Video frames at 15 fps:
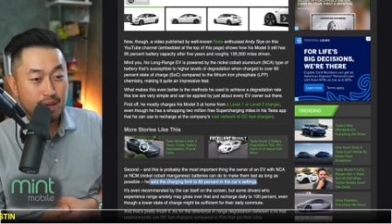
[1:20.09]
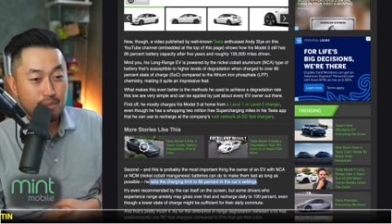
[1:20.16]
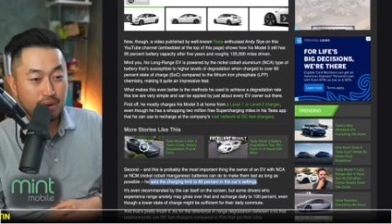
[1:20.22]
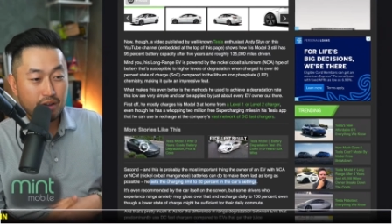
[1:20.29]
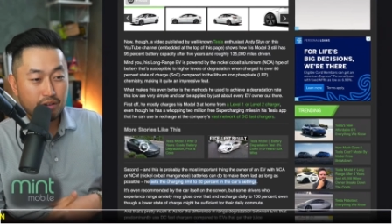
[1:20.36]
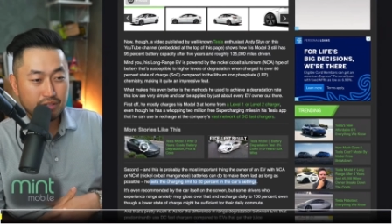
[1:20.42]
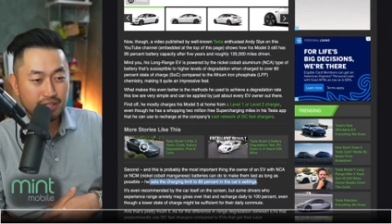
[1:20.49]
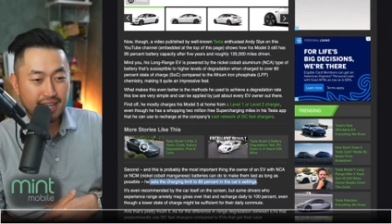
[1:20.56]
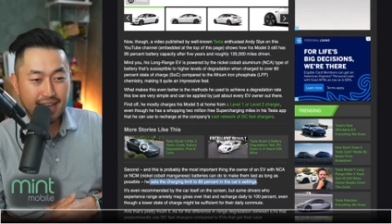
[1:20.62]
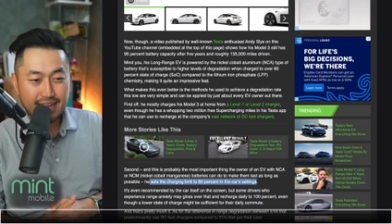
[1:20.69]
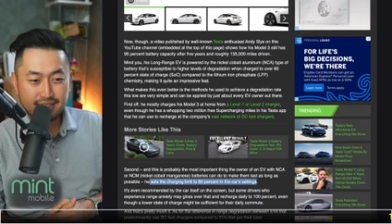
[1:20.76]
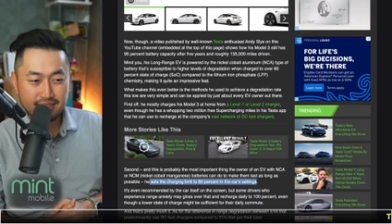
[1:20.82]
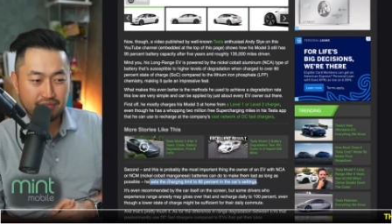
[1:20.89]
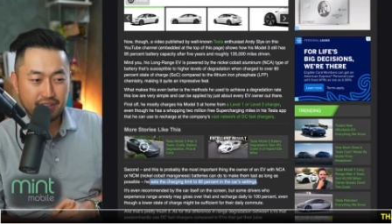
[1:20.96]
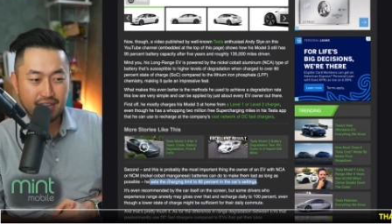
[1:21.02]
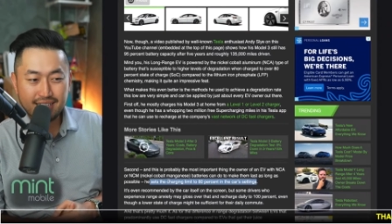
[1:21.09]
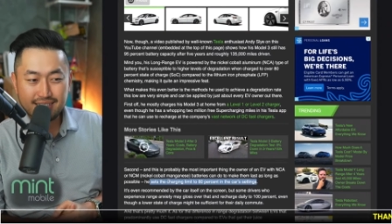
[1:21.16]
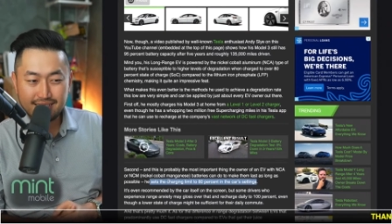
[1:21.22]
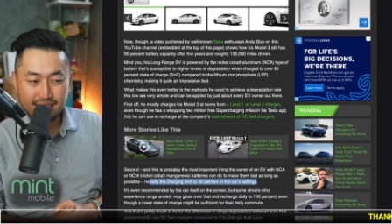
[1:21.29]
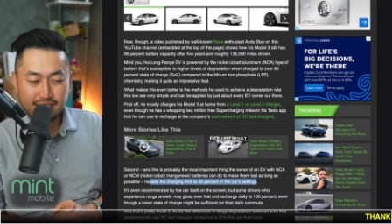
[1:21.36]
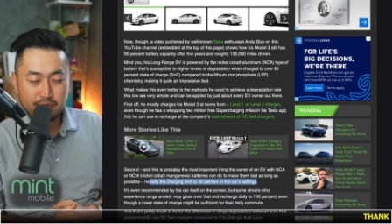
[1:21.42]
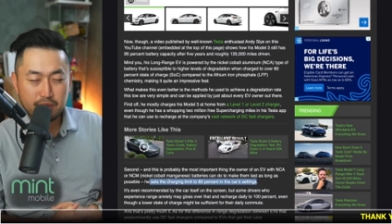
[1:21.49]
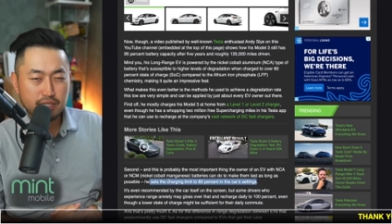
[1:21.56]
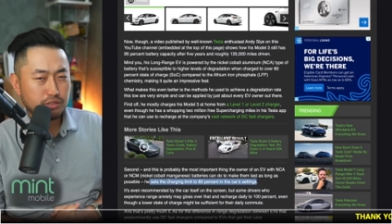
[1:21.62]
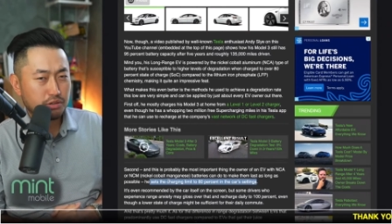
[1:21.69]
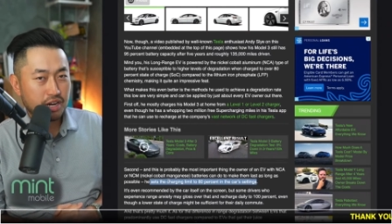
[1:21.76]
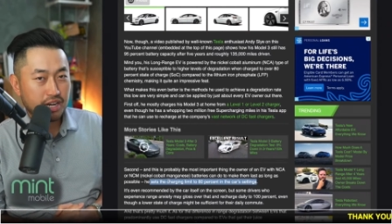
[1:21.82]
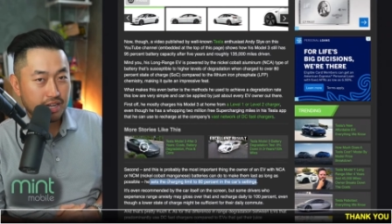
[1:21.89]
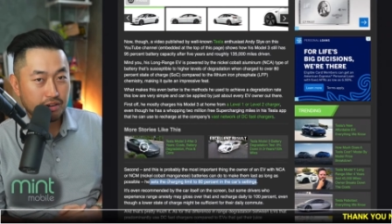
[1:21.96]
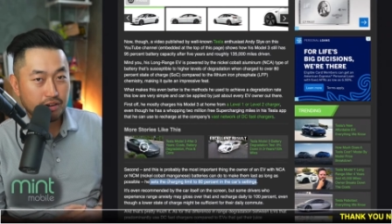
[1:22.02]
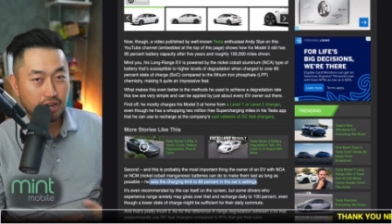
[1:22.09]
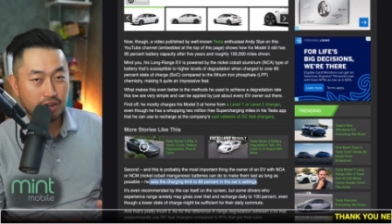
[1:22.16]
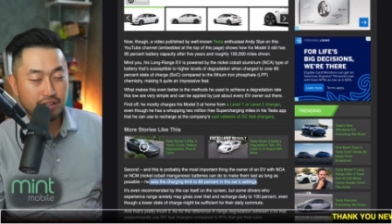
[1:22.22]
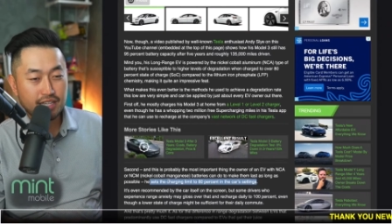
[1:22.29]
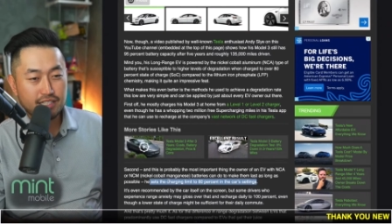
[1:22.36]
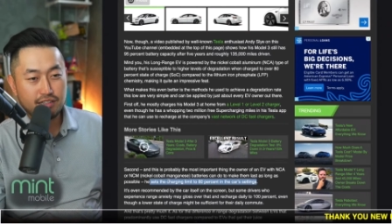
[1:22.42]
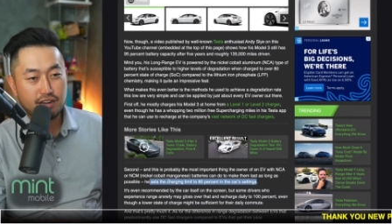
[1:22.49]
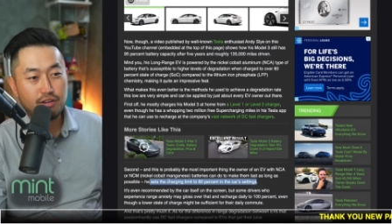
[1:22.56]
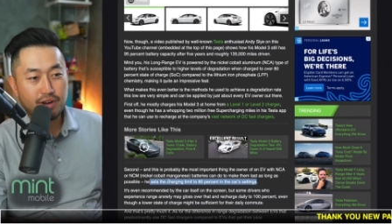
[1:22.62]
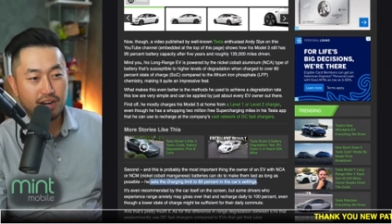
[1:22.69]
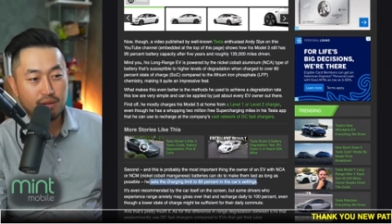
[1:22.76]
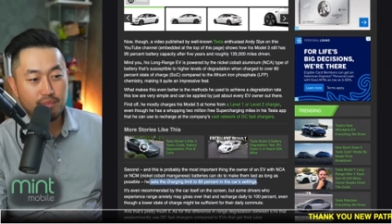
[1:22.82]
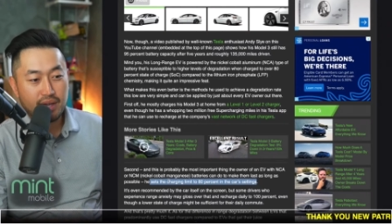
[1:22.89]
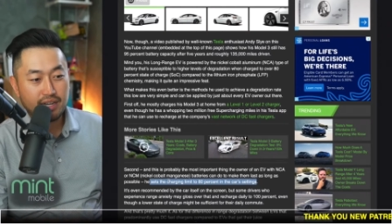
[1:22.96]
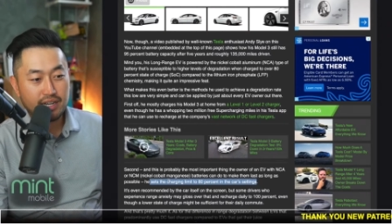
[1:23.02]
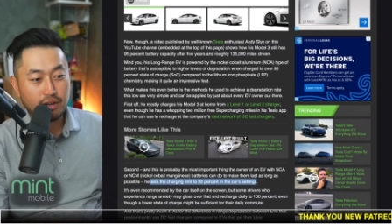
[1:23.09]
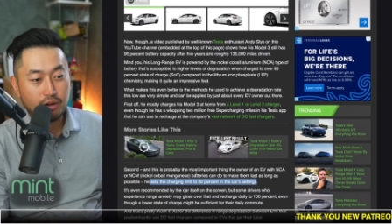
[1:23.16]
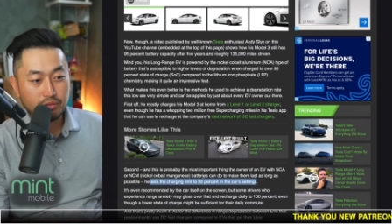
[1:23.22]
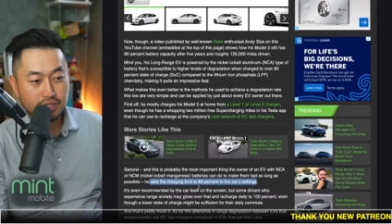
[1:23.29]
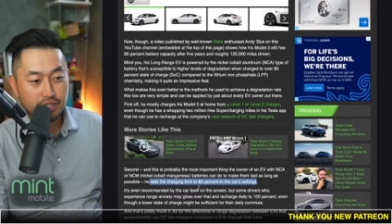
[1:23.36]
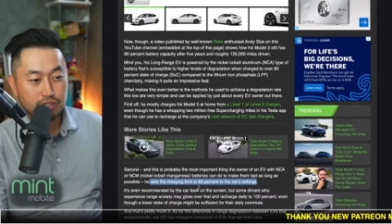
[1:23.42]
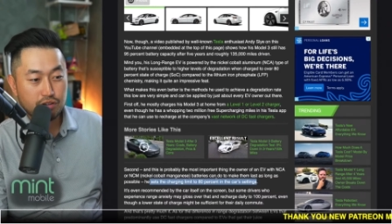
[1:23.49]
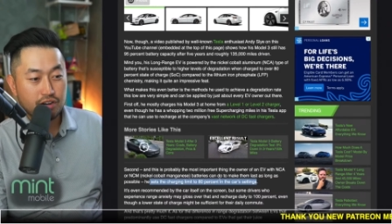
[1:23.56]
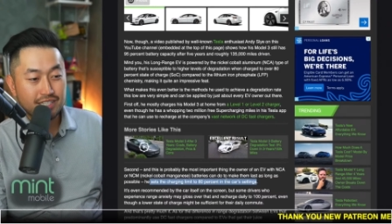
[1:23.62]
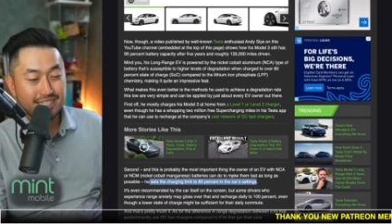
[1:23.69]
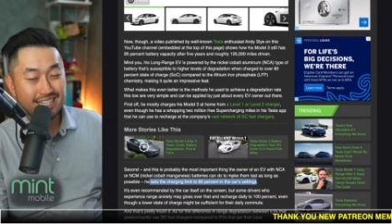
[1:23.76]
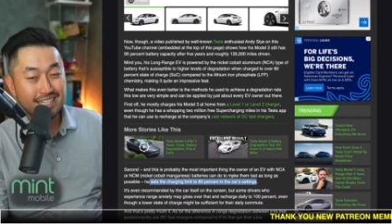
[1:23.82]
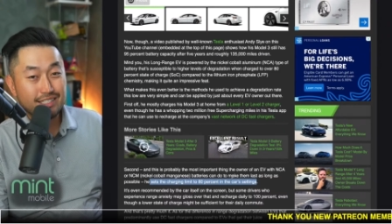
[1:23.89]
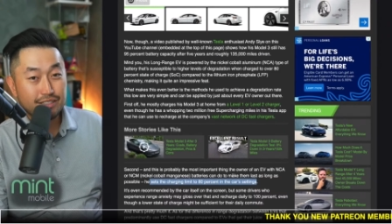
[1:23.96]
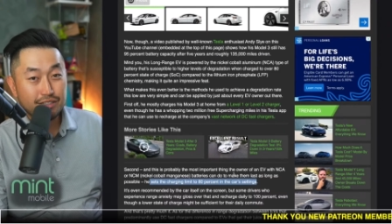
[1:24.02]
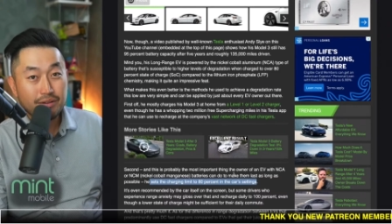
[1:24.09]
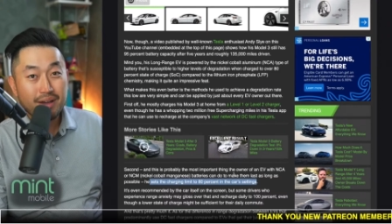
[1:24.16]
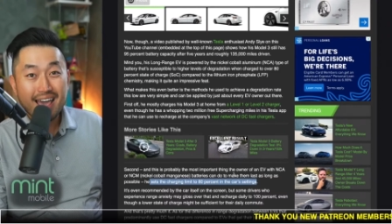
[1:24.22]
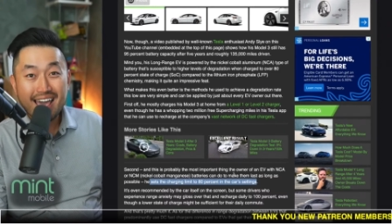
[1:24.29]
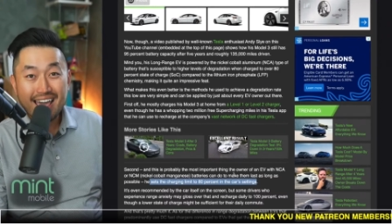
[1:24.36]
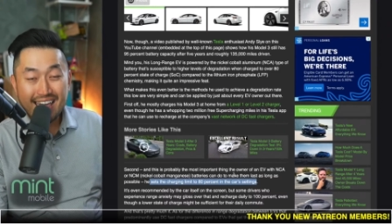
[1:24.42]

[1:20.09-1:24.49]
but only as of like 6 months or a year ago, they started recommended only charging it to